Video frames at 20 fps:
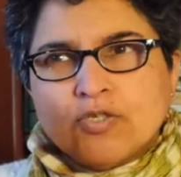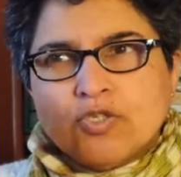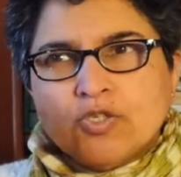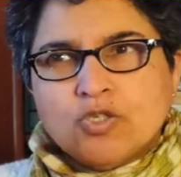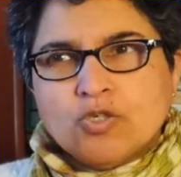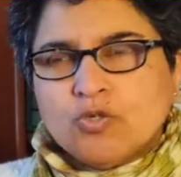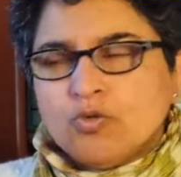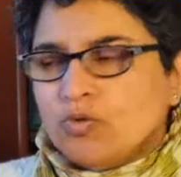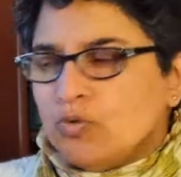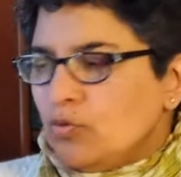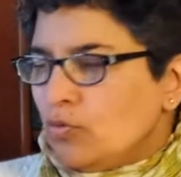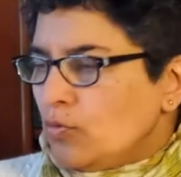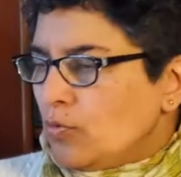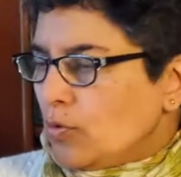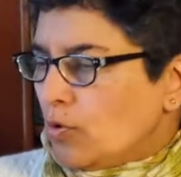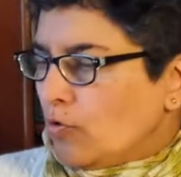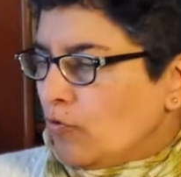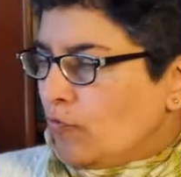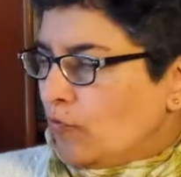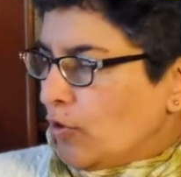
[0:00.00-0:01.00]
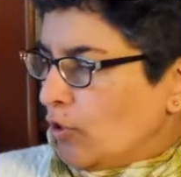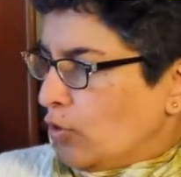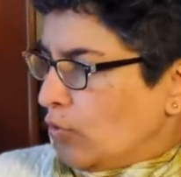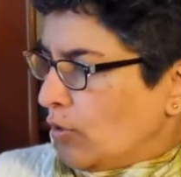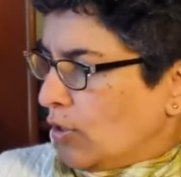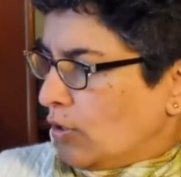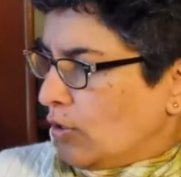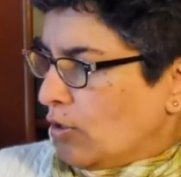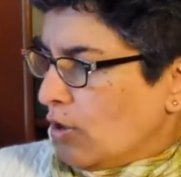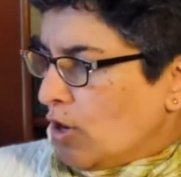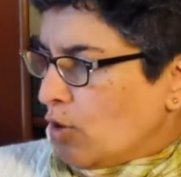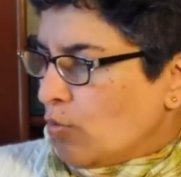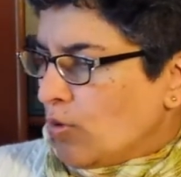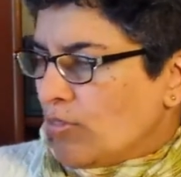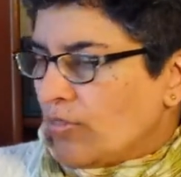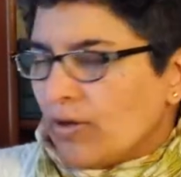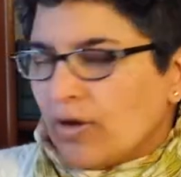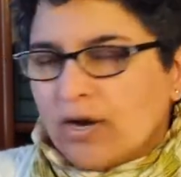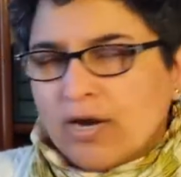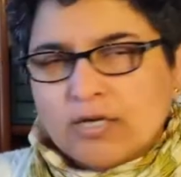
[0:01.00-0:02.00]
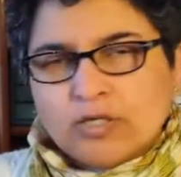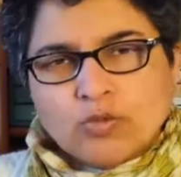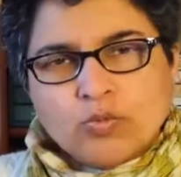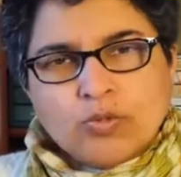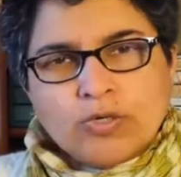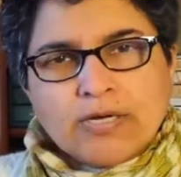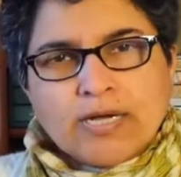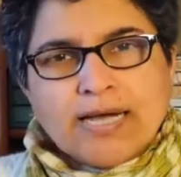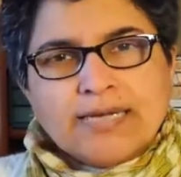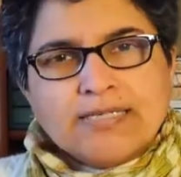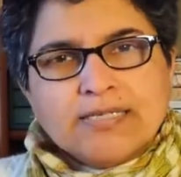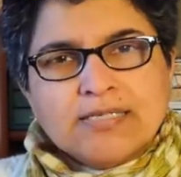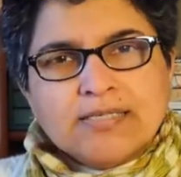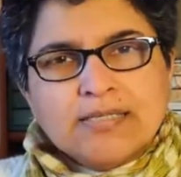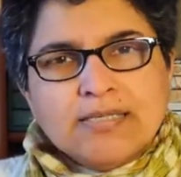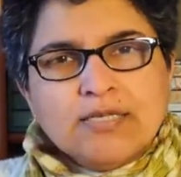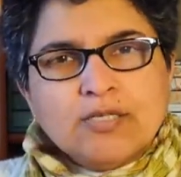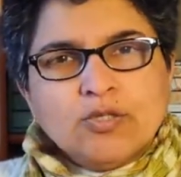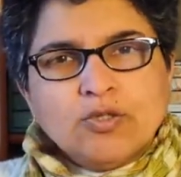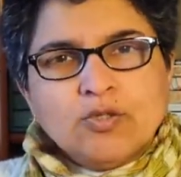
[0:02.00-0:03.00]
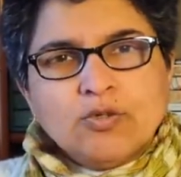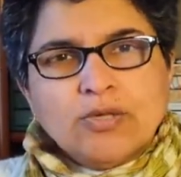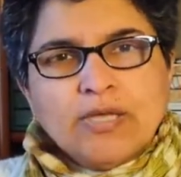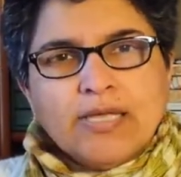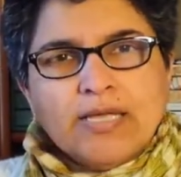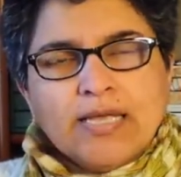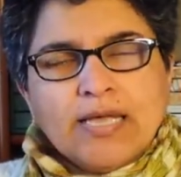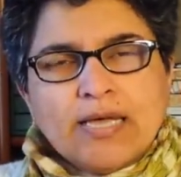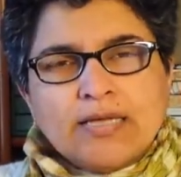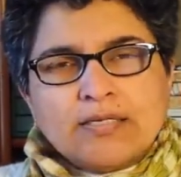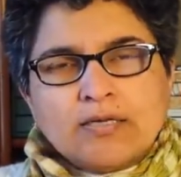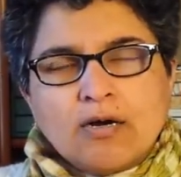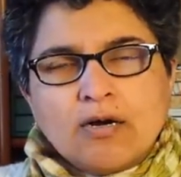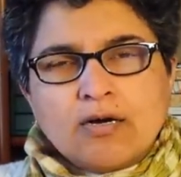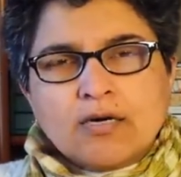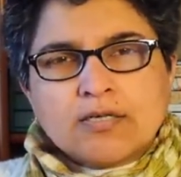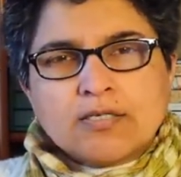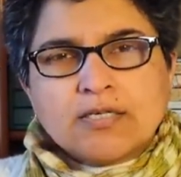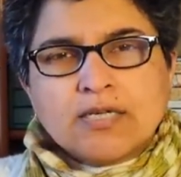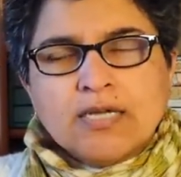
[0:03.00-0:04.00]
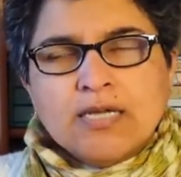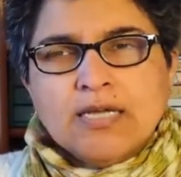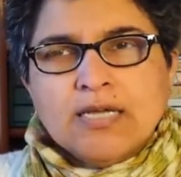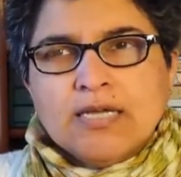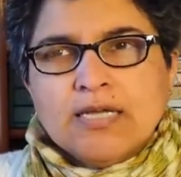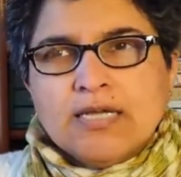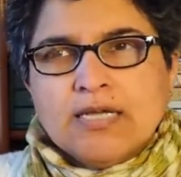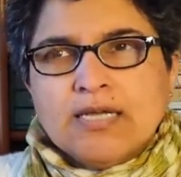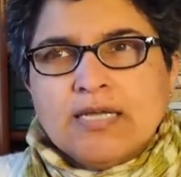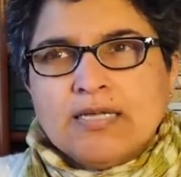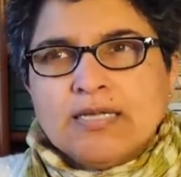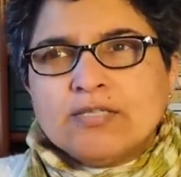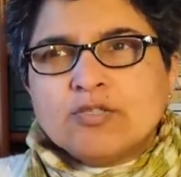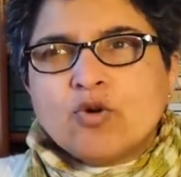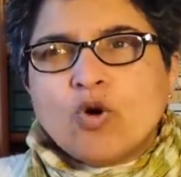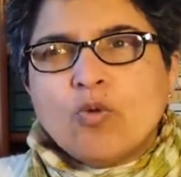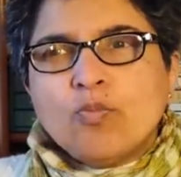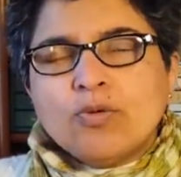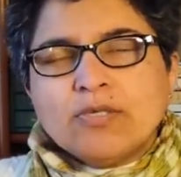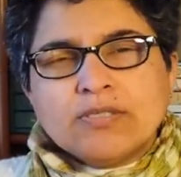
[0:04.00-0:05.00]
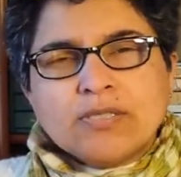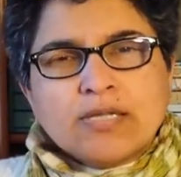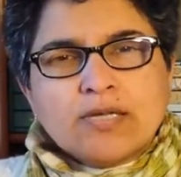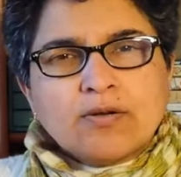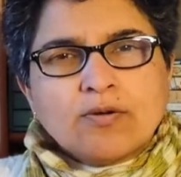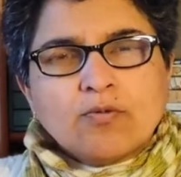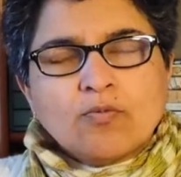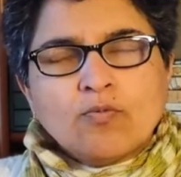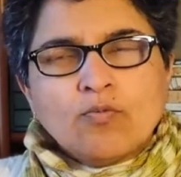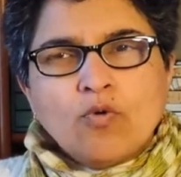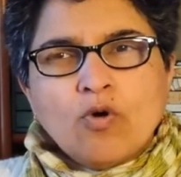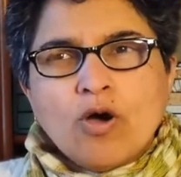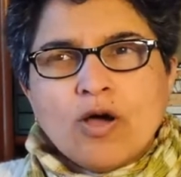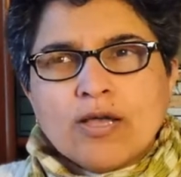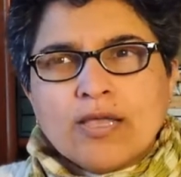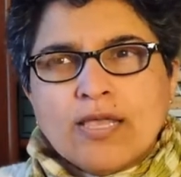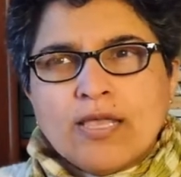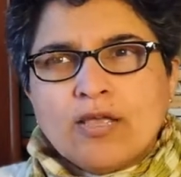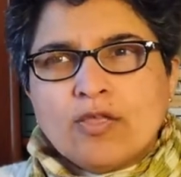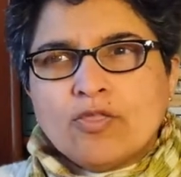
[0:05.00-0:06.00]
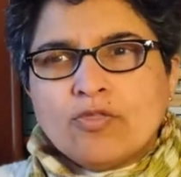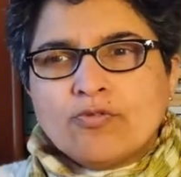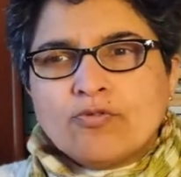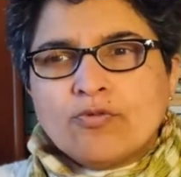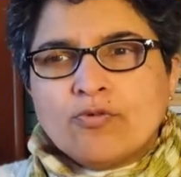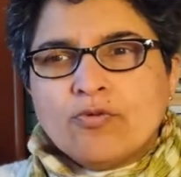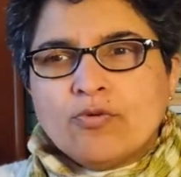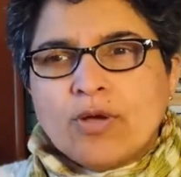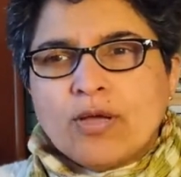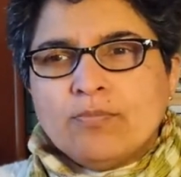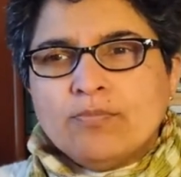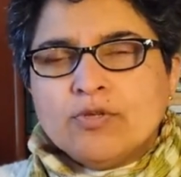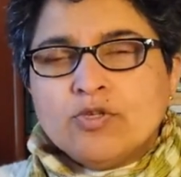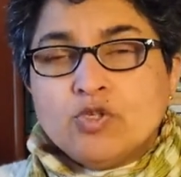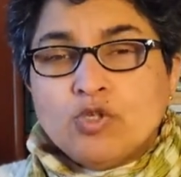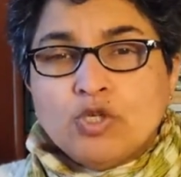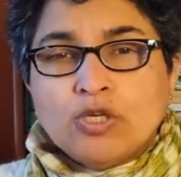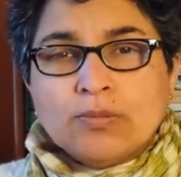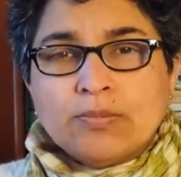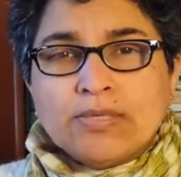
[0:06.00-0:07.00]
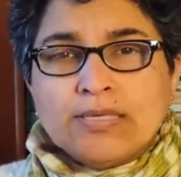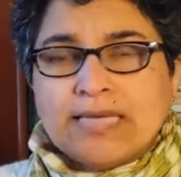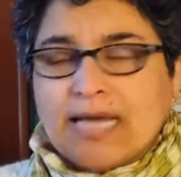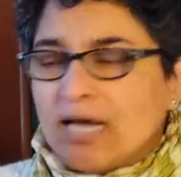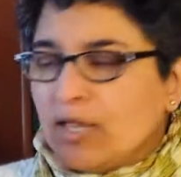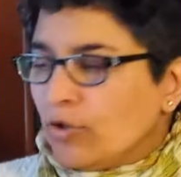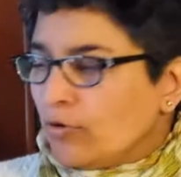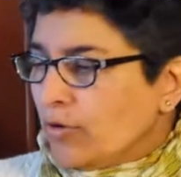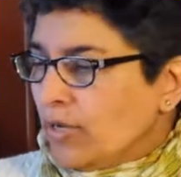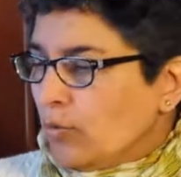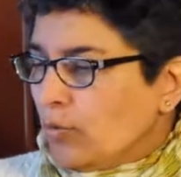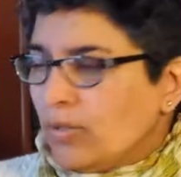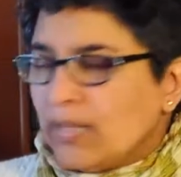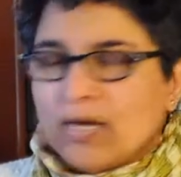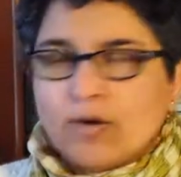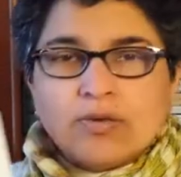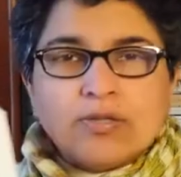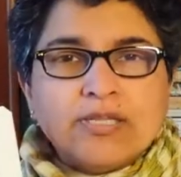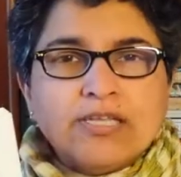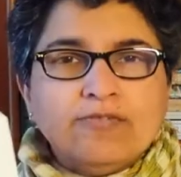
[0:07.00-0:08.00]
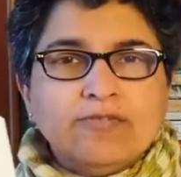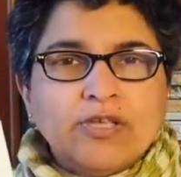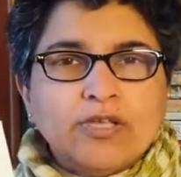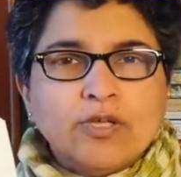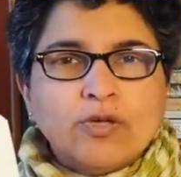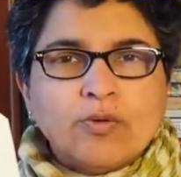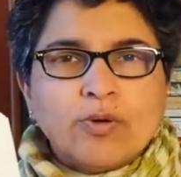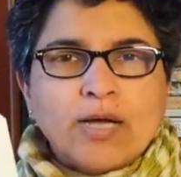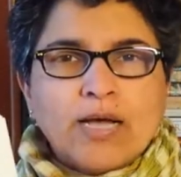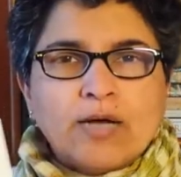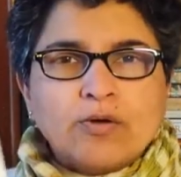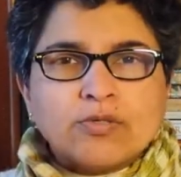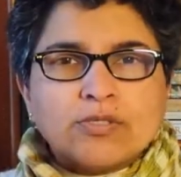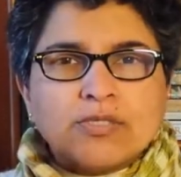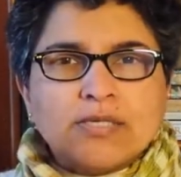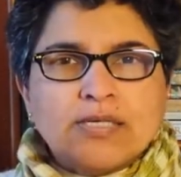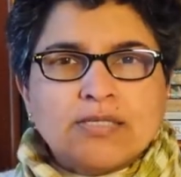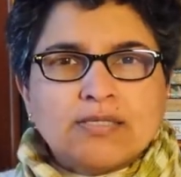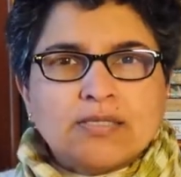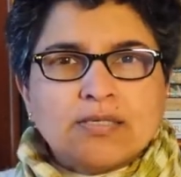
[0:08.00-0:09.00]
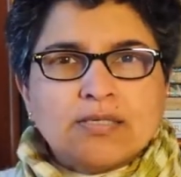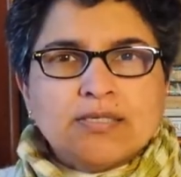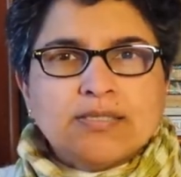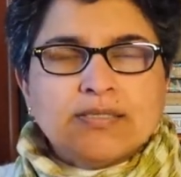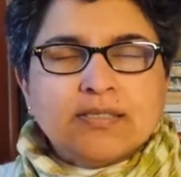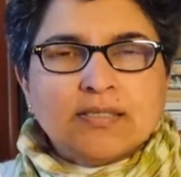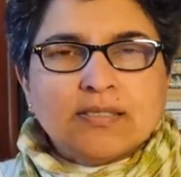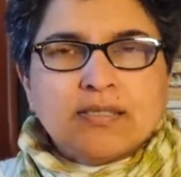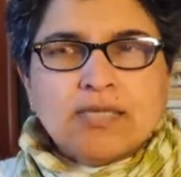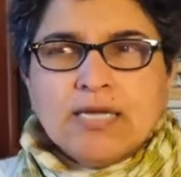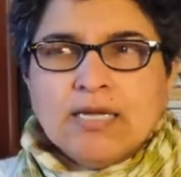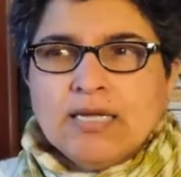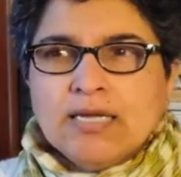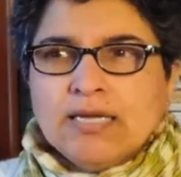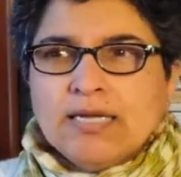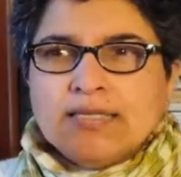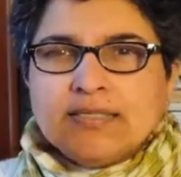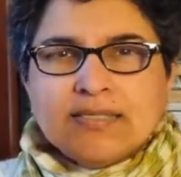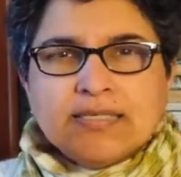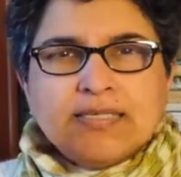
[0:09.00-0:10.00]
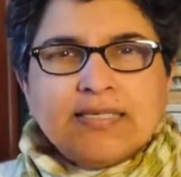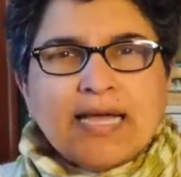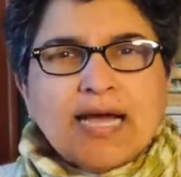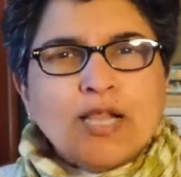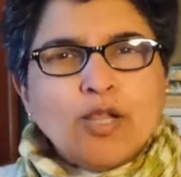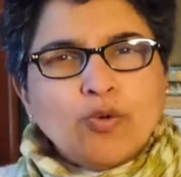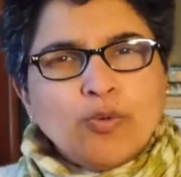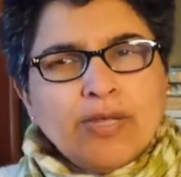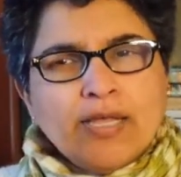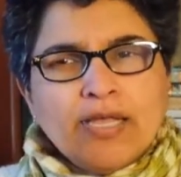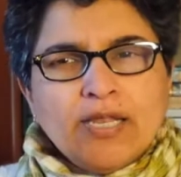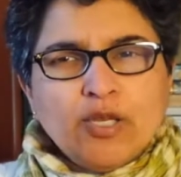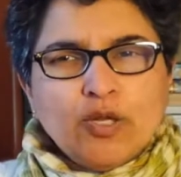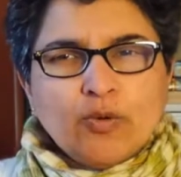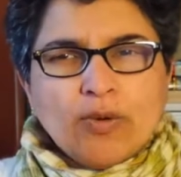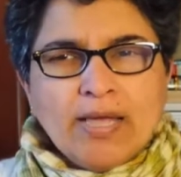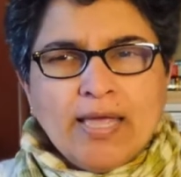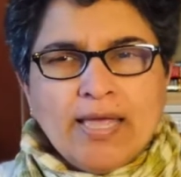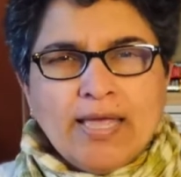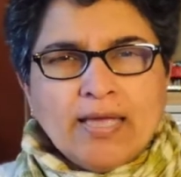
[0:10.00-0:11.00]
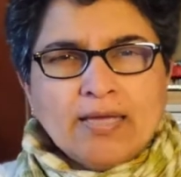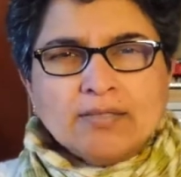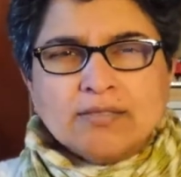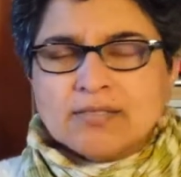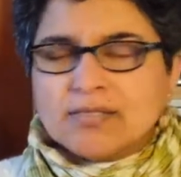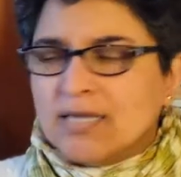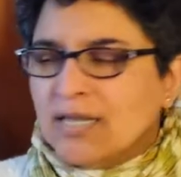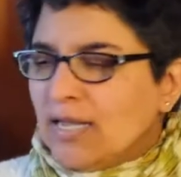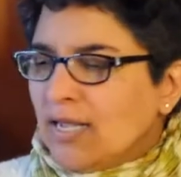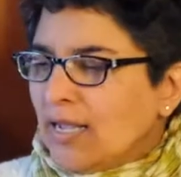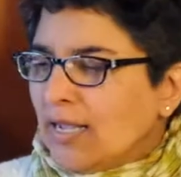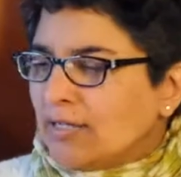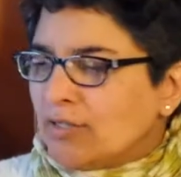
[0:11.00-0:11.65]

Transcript: do or follow along with the artwork, I just think looking at art, it's almost like walking through a museum gallery without leaving your house. It's a gallery in your hands.